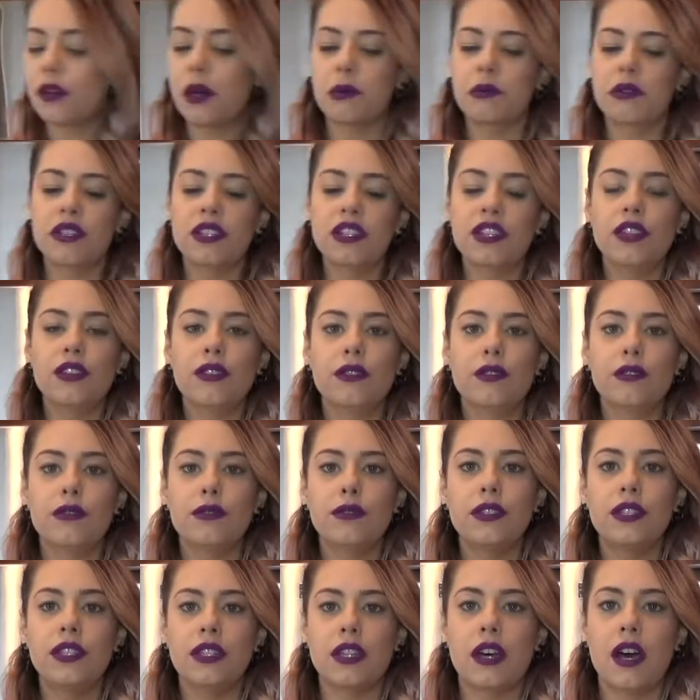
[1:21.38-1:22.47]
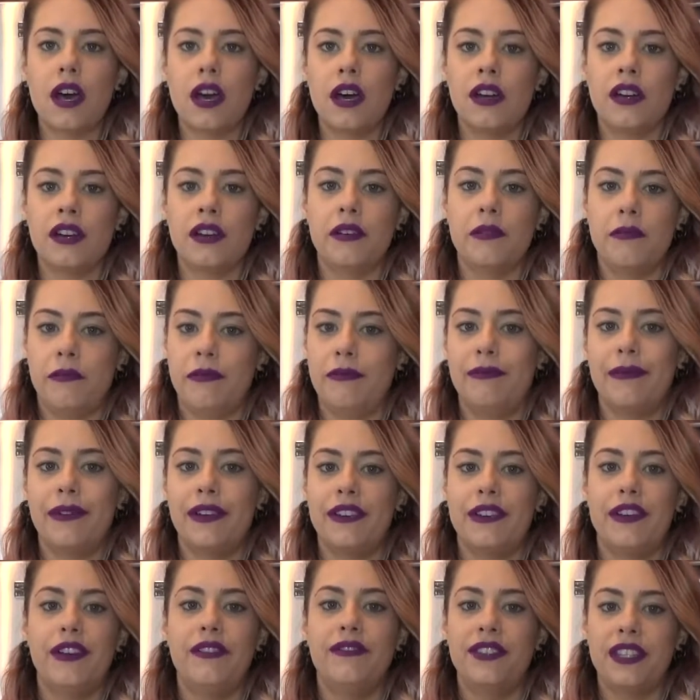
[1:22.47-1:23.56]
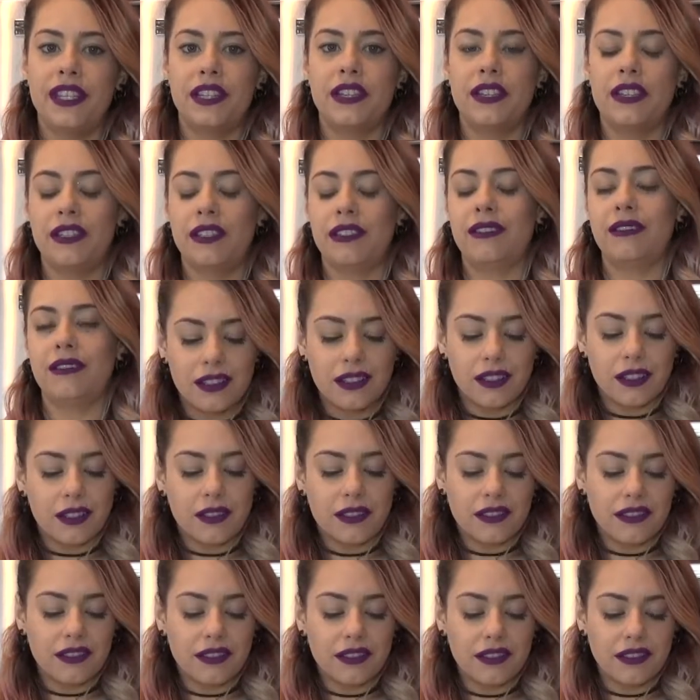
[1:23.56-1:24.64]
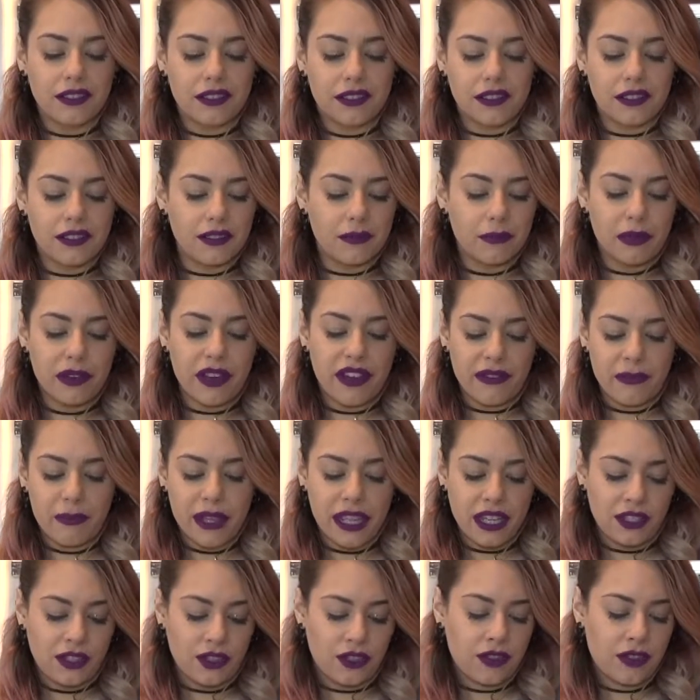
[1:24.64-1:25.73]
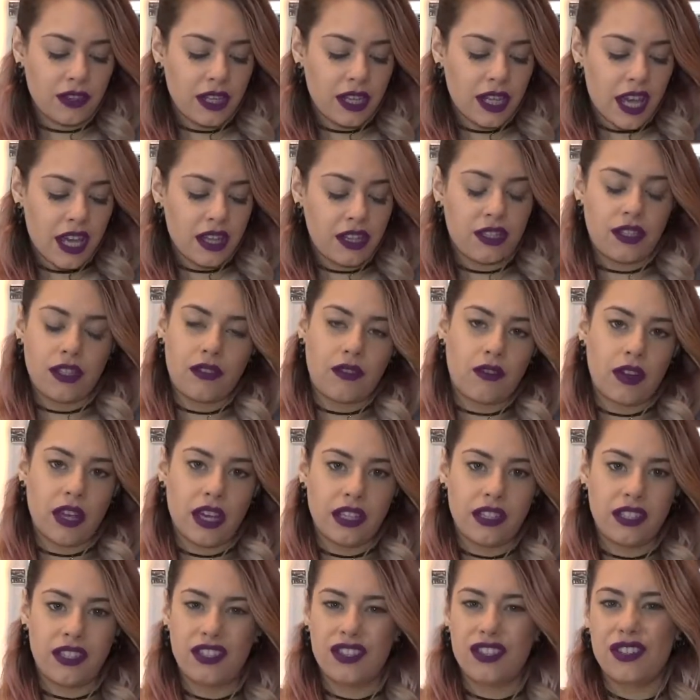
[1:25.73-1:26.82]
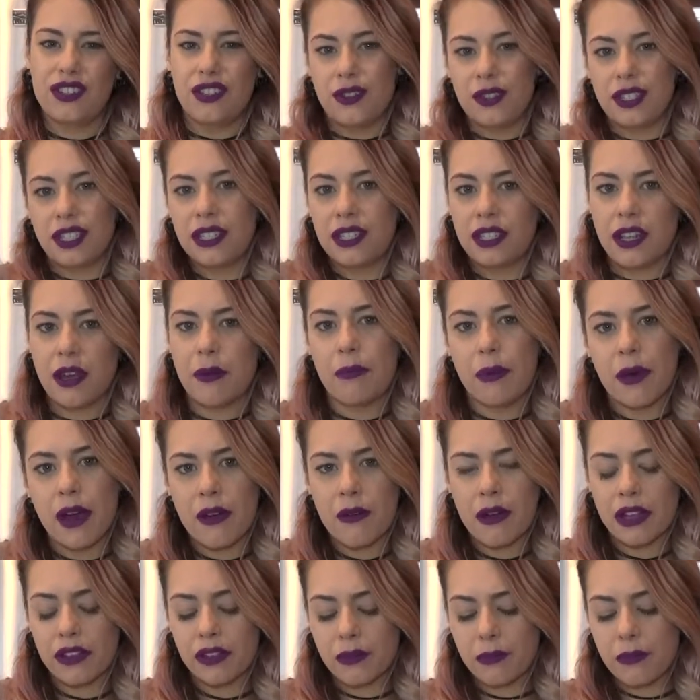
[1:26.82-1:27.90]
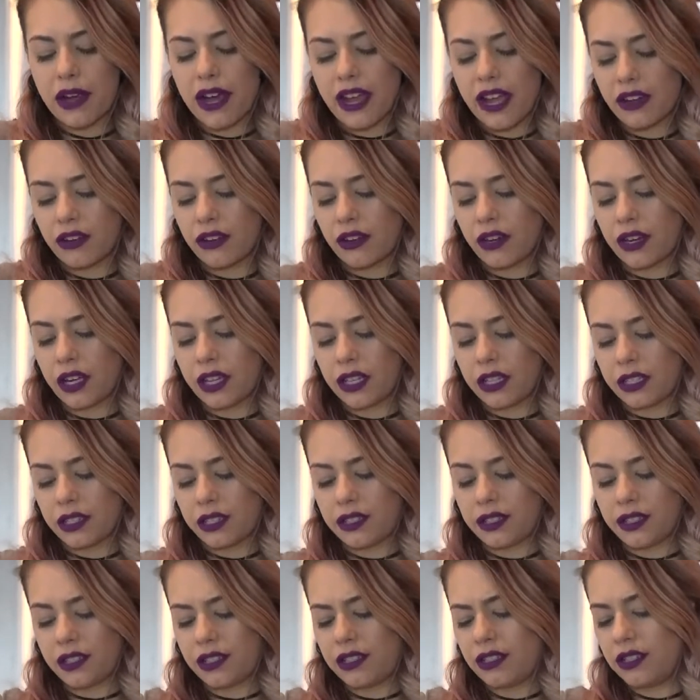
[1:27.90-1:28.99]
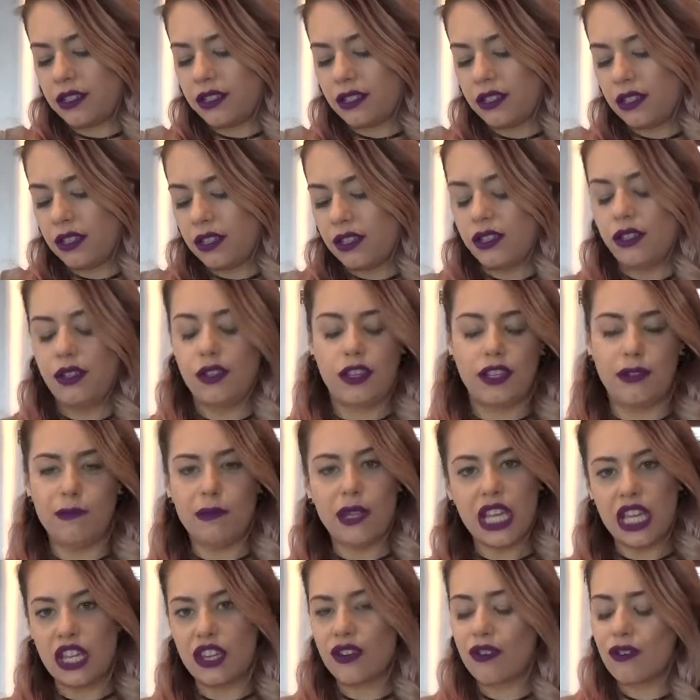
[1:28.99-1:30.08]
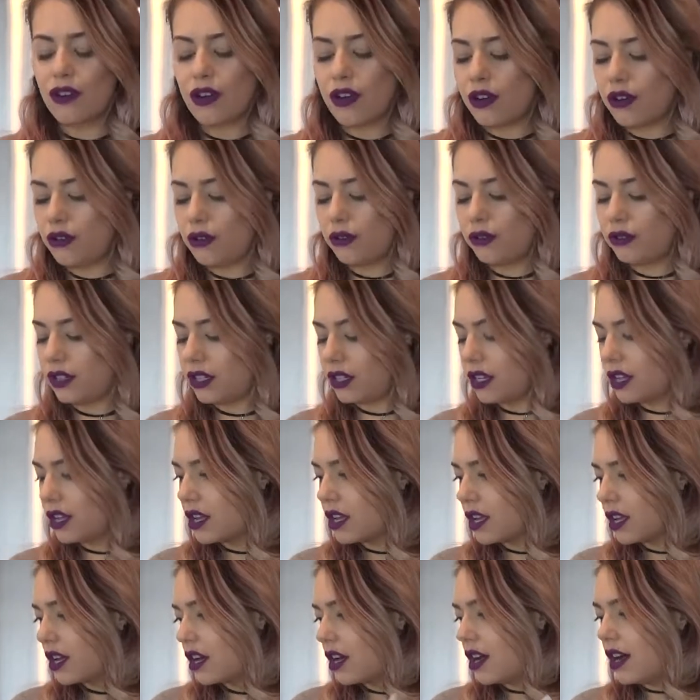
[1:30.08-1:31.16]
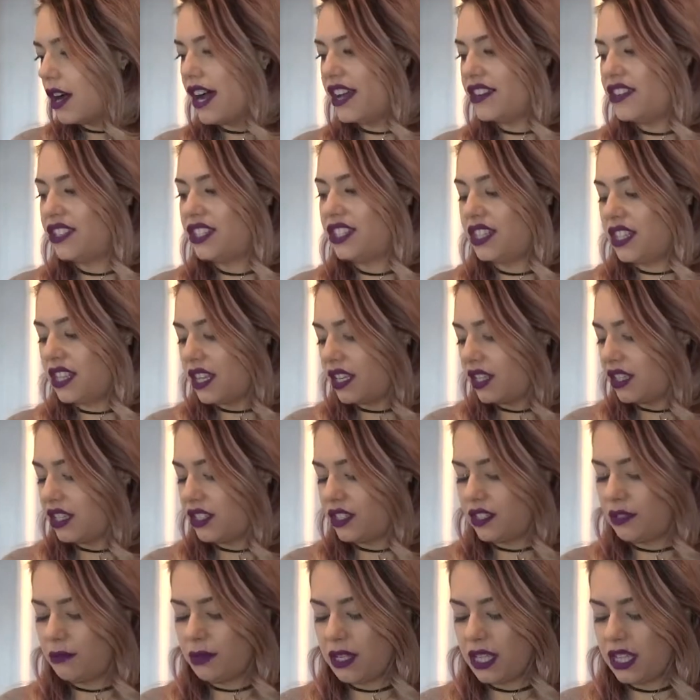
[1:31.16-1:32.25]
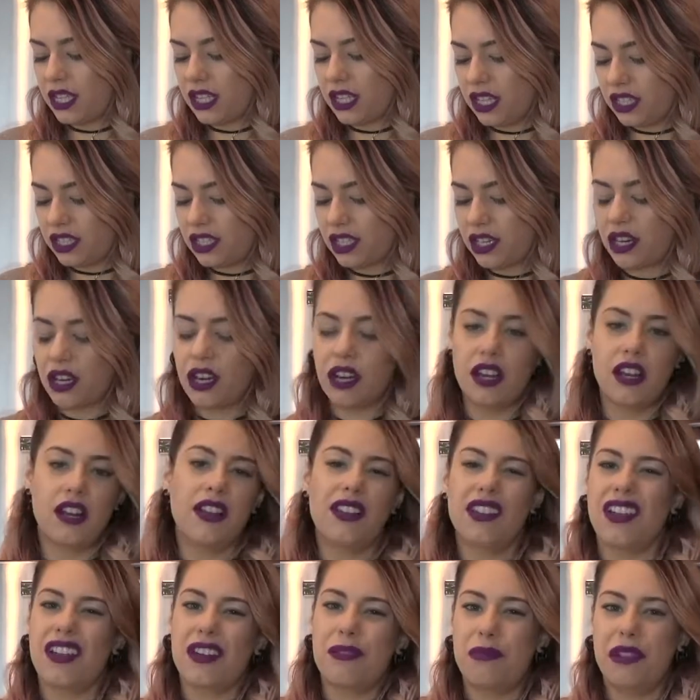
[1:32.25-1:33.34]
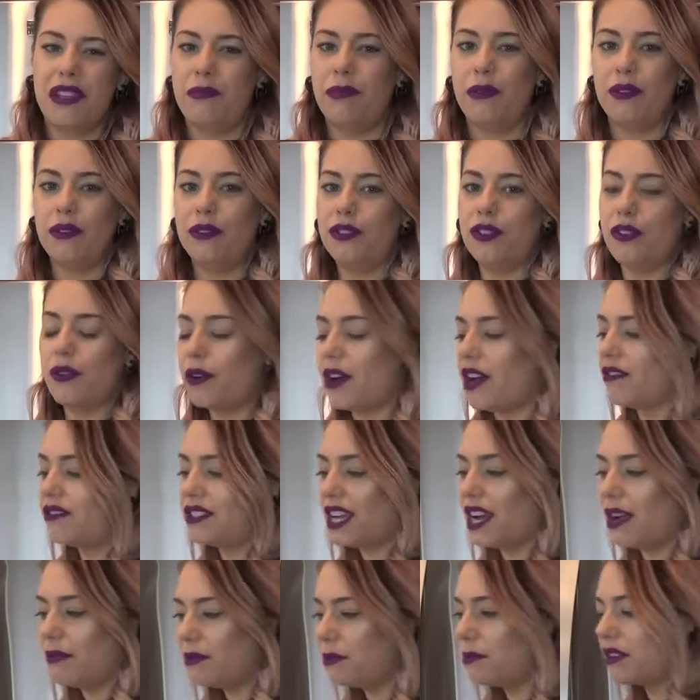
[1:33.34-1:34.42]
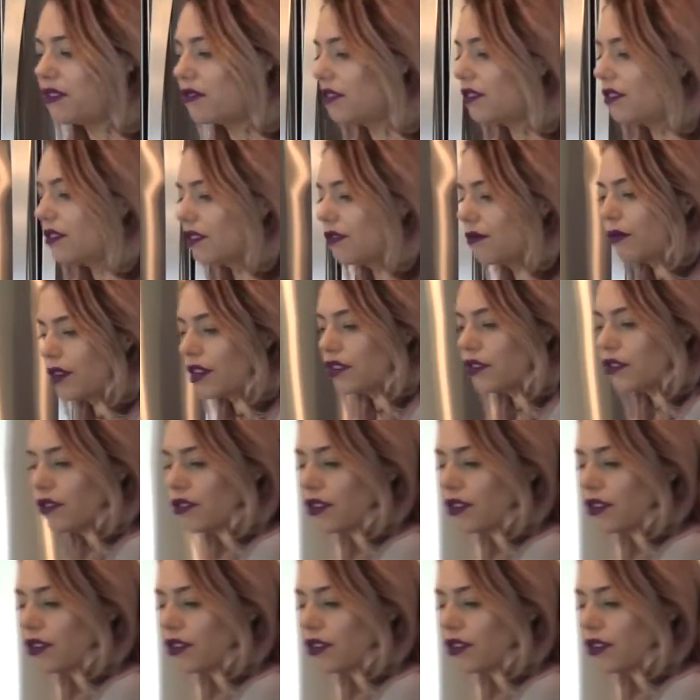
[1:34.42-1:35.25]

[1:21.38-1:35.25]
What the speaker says: I'm going to use a vegan puff pastry as the crust. You can use a regular pie crust. You can make your own. I just think this would be easier. And a lot of people don't have time to make a regular